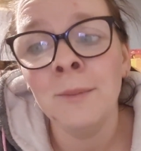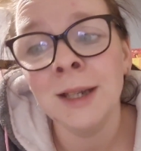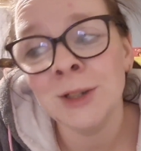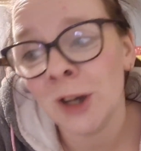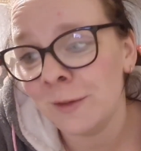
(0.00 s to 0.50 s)

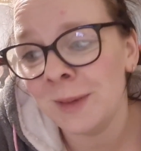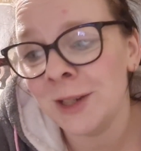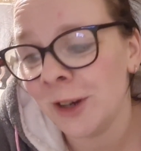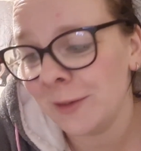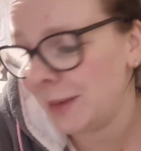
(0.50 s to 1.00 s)
But it's
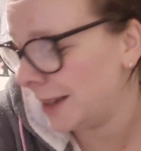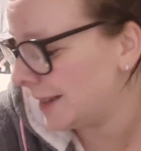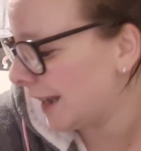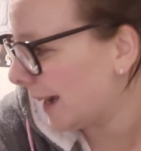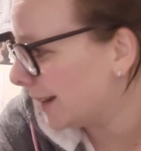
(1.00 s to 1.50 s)
been driving me
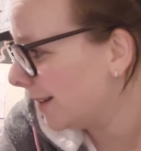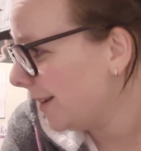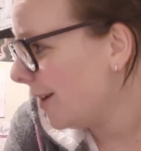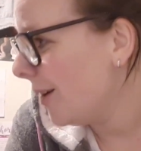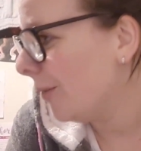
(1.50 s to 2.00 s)
insane.
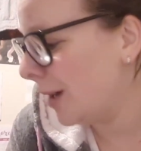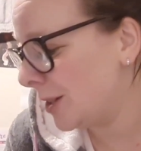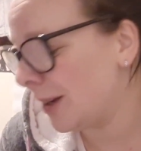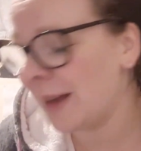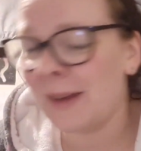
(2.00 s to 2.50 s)
We
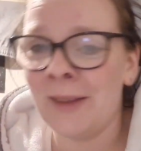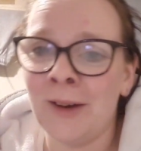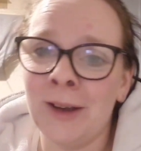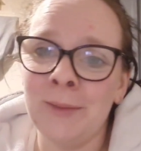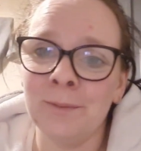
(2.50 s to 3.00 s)
should get there though.
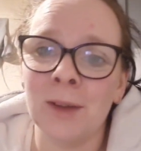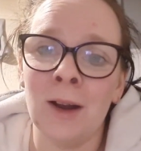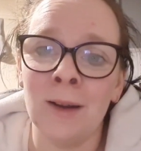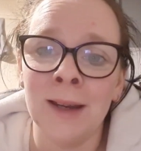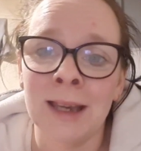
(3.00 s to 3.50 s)

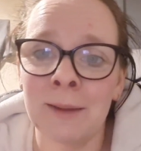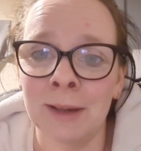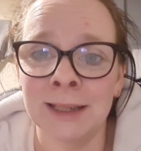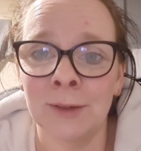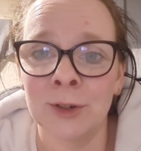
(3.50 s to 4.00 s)
I'm going to get
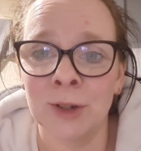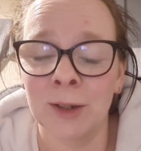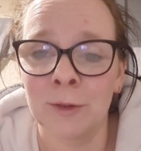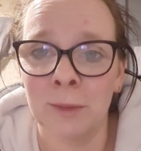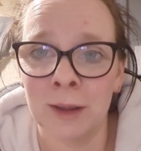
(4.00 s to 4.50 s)
myself a
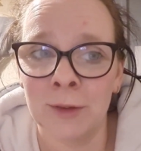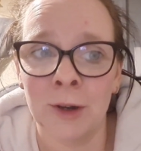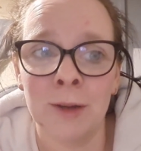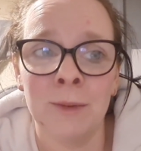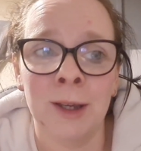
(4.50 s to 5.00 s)
drink for my
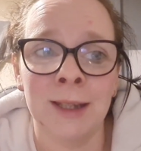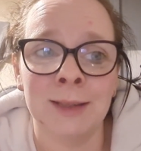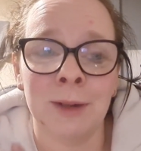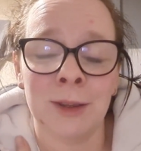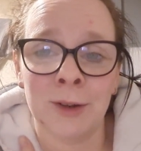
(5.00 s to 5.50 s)
throat
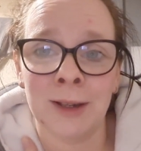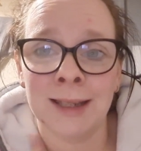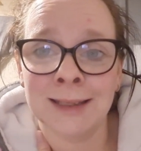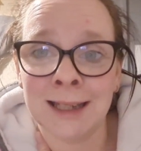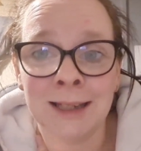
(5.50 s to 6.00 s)
because my throat
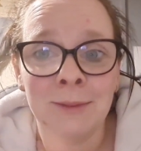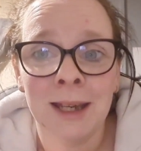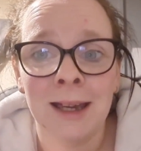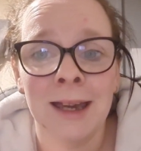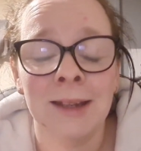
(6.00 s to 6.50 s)
is killing
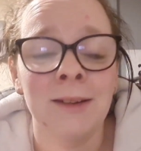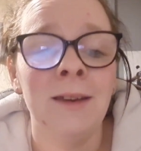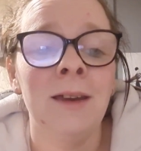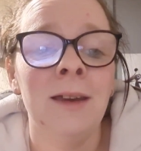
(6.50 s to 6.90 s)
me again.